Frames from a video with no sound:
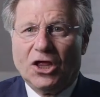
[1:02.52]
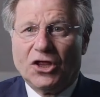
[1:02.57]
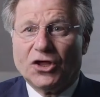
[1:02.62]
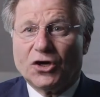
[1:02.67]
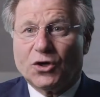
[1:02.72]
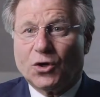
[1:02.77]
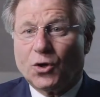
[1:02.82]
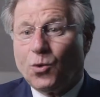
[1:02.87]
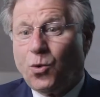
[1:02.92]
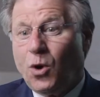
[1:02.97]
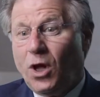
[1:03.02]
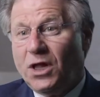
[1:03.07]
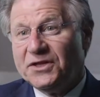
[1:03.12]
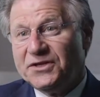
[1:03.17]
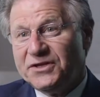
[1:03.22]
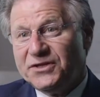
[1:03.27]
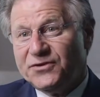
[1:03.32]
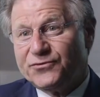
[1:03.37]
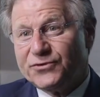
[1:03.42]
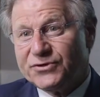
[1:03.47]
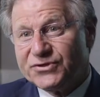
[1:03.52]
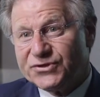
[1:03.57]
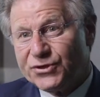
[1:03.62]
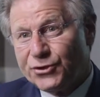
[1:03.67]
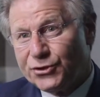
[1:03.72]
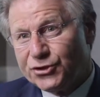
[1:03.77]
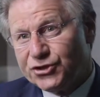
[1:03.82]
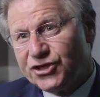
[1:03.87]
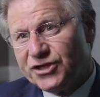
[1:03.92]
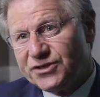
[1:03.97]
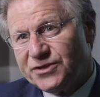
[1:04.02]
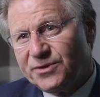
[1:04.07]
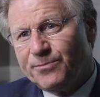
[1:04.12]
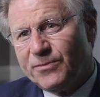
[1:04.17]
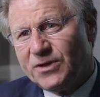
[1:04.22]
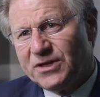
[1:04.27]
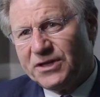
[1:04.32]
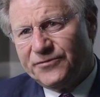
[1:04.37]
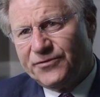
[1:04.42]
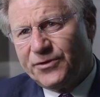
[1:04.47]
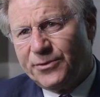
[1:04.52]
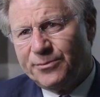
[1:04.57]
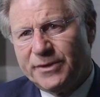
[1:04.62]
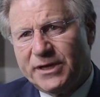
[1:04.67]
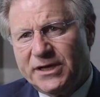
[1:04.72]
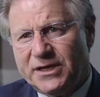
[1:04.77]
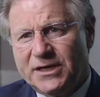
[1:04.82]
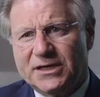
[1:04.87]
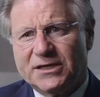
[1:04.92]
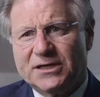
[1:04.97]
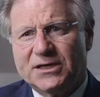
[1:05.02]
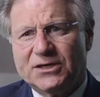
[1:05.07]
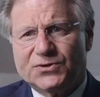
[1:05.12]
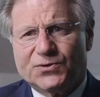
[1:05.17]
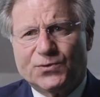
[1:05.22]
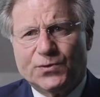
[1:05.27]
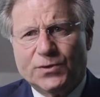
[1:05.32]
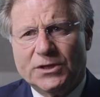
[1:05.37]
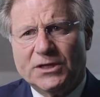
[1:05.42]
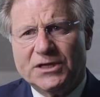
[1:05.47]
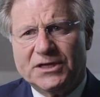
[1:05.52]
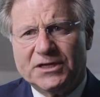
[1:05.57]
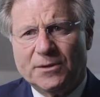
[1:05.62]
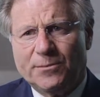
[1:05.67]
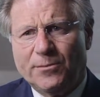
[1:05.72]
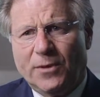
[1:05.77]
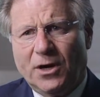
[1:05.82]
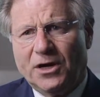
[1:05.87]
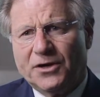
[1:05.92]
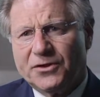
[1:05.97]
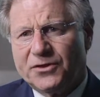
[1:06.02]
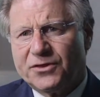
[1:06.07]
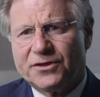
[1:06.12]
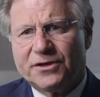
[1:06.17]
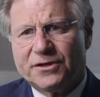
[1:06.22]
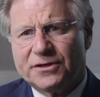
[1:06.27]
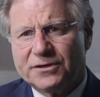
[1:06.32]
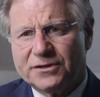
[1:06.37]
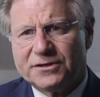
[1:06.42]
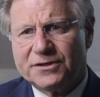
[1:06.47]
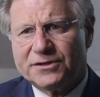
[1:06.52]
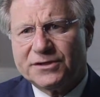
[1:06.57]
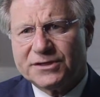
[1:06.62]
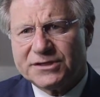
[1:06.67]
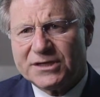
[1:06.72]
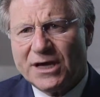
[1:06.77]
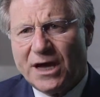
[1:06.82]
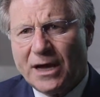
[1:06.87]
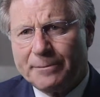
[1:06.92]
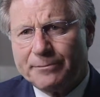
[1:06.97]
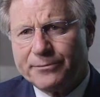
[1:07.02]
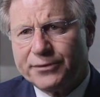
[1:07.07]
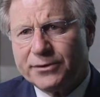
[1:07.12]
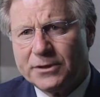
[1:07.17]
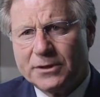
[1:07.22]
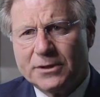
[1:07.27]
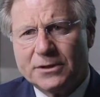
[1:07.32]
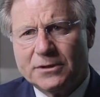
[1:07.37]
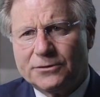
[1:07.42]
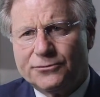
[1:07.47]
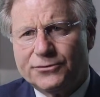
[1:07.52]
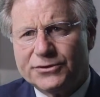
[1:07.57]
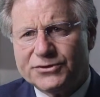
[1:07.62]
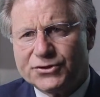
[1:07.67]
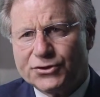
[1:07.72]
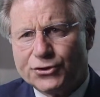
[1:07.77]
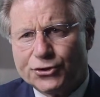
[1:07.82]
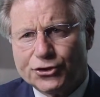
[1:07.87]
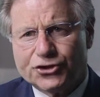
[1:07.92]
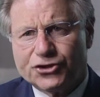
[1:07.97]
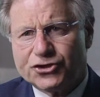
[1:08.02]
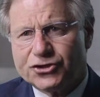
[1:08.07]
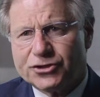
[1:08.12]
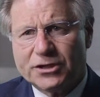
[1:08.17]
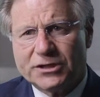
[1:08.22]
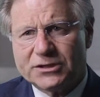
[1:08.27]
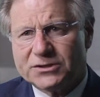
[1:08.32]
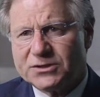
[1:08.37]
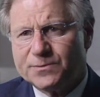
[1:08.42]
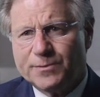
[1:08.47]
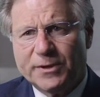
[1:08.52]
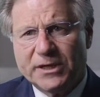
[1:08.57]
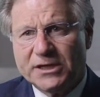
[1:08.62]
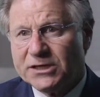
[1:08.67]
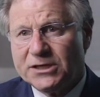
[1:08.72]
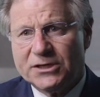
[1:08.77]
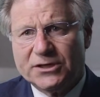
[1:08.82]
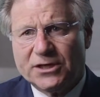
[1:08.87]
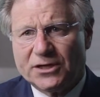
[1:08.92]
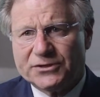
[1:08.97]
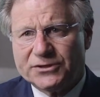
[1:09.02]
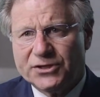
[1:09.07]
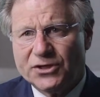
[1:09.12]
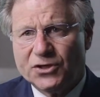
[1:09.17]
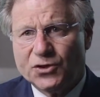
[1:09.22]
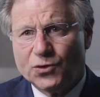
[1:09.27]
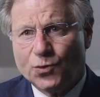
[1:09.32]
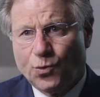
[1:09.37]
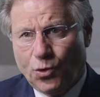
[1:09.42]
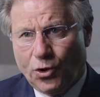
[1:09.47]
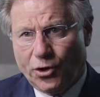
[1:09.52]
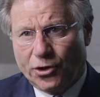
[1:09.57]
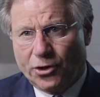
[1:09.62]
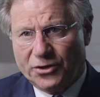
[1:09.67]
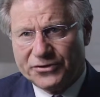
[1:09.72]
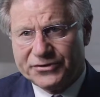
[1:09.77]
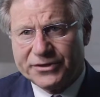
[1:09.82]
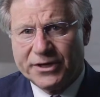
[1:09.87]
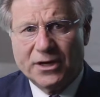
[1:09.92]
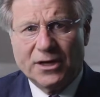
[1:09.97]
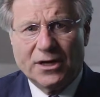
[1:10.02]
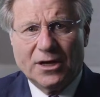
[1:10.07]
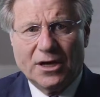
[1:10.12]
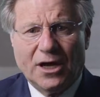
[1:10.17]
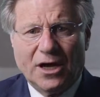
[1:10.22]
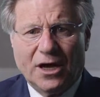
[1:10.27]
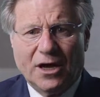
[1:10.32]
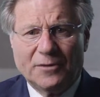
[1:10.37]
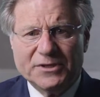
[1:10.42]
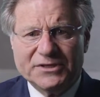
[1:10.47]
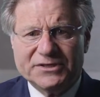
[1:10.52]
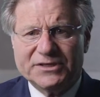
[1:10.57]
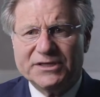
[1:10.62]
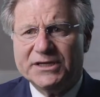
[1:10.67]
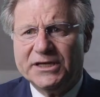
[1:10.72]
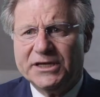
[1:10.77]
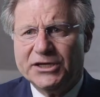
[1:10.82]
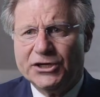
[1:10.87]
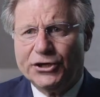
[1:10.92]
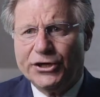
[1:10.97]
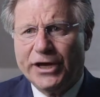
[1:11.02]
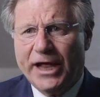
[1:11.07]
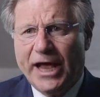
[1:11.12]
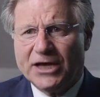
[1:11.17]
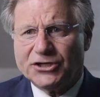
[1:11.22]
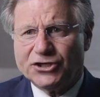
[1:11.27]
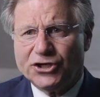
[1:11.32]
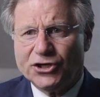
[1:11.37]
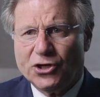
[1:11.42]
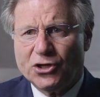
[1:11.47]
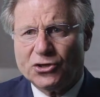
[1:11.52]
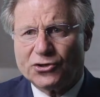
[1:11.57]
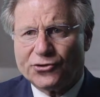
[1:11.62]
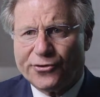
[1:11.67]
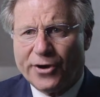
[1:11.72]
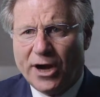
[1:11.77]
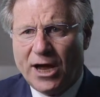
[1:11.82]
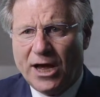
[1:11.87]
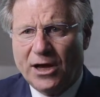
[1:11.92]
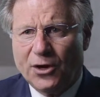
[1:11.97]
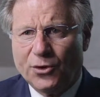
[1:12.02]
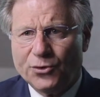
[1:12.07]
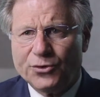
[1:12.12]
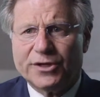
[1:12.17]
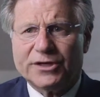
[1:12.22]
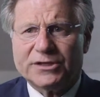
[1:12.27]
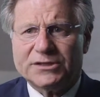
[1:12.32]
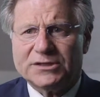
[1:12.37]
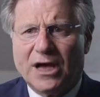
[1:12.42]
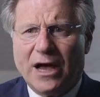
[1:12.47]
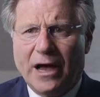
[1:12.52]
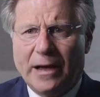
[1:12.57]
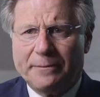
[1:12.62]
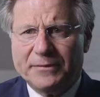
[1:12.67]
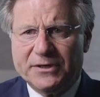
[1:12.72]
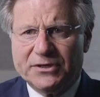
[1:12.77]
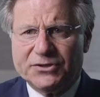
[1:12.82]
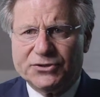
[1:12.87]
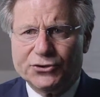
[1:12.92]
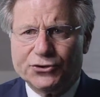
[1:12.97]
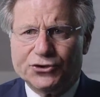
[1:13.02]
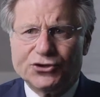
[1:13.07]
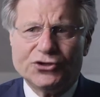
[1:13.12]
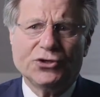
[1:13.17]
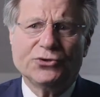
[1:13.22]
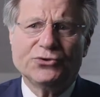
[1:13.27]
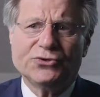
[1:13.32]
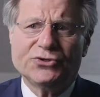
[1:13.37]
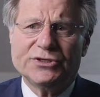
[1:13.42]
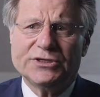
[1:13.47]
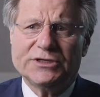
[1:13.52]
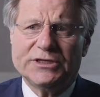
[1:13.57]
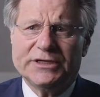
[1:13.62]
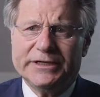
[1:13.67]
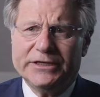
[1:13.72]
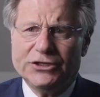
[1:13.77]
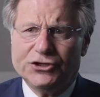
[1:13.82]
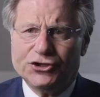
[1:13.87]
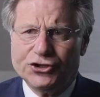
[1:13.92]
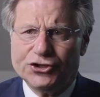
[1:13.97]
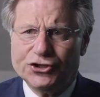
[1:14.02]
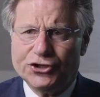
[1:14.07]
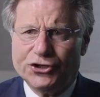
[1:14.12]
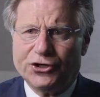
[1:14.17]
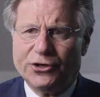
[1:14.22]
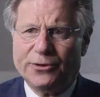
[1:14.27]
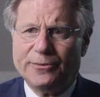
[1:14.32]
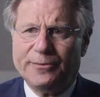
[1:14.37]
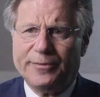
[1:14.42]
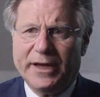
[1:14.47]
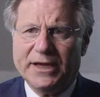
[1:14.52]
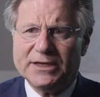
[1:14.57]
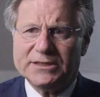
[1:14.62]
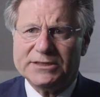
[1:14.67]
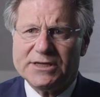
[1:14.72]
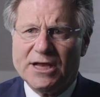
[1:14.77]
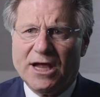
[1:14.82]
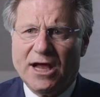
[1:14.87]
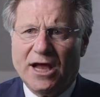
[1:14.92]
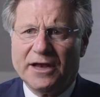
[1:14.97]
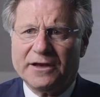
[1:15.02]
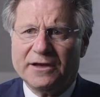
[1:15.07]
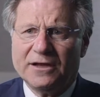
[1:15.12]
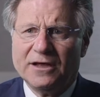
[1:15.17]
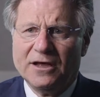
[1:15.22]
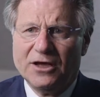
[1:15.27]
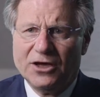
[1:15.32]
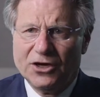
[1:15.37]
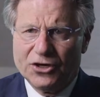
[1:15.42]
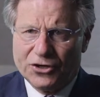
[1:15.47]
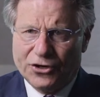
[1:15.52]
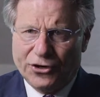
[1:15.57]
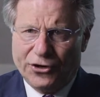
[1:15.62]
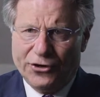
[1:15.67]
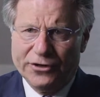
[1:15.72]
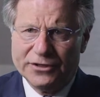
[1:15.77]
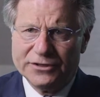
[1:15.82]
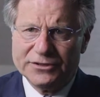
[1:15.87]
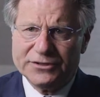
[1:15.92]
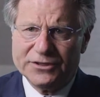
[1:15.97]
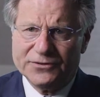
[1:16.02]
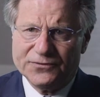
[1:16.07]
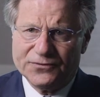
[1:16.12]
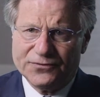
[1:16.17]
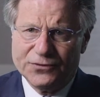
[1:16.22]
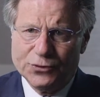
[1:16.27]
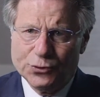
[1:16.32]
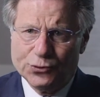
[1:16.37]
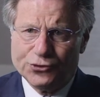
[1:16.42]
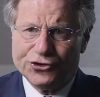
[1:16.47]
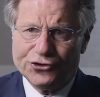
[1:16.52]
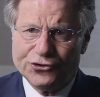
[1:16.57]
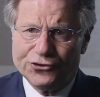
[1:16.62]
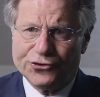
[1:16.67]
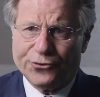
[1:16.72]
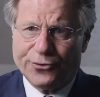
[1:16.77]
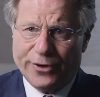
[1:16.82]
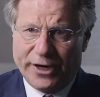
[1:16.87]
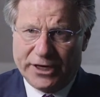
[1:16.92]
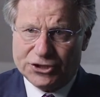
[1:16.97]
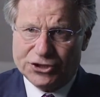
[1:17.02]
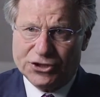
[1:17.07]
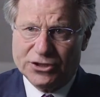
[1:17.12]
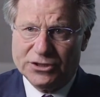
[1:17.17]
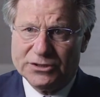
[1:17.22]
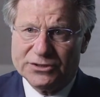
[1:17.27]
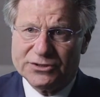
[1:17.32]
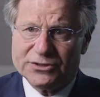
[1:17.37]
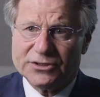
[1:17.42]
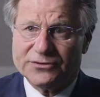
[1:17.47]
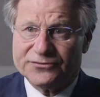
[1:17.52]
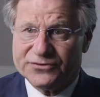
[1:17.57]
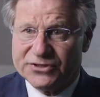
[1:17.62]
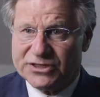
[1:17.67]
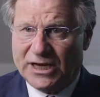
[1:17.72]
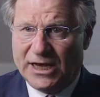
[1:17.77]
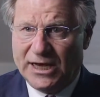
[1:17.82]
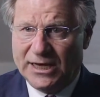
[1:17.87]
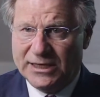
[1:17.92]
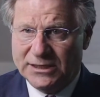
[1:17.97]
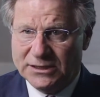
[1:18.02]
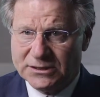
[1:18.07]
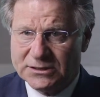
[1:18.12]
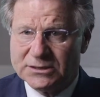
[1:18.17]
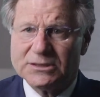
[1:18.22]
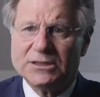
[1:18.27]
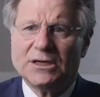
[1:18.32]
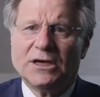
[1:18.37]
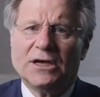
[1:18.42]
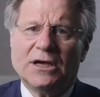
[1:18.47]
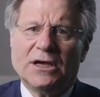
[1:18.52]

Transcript: The quality of research at the liver meeting is really among the top research that's being conducted in the world. It's an international crowd. The topics are chosen each year based on current and future directions of science.